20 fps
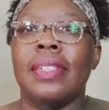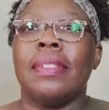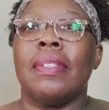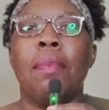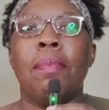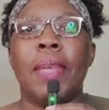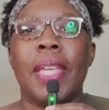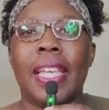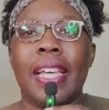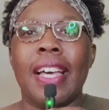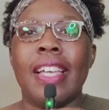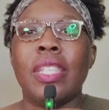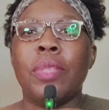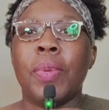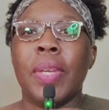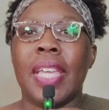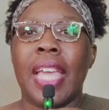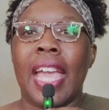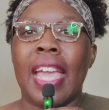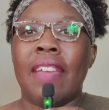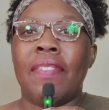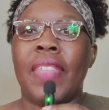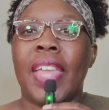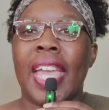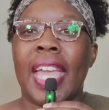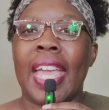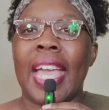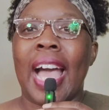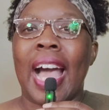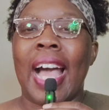And because we gave
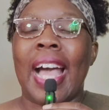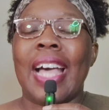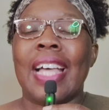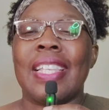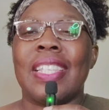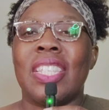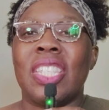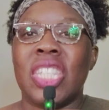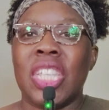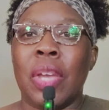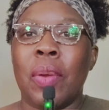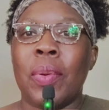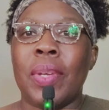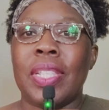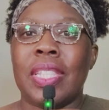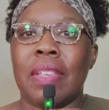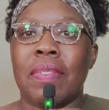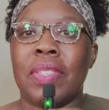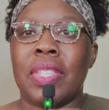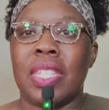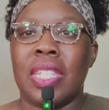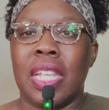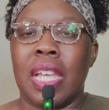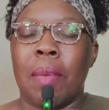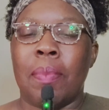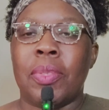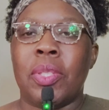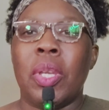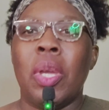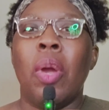the AI a series of
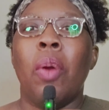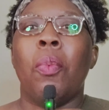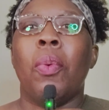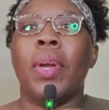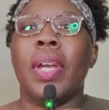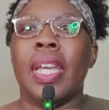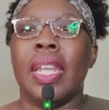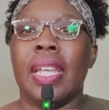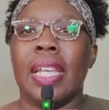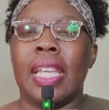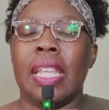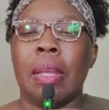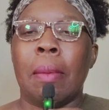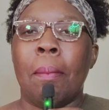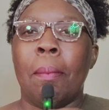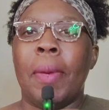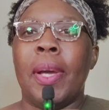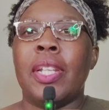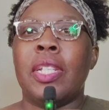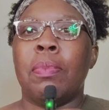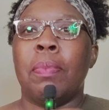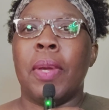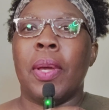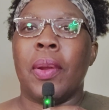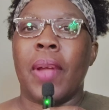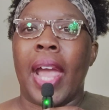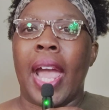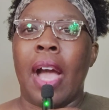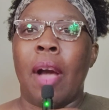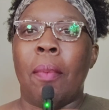steps, we're going to get a much
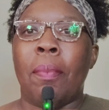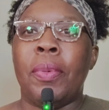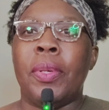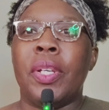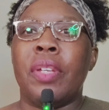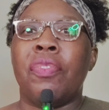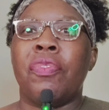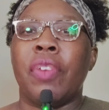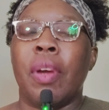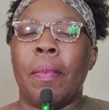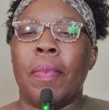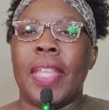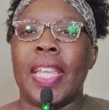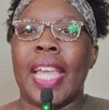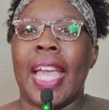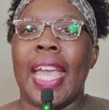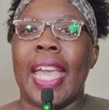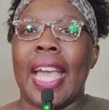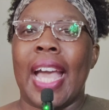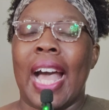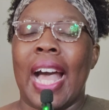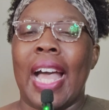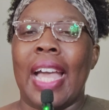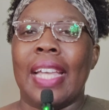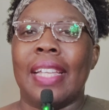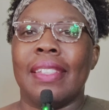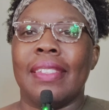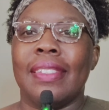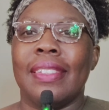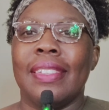better output from the AI.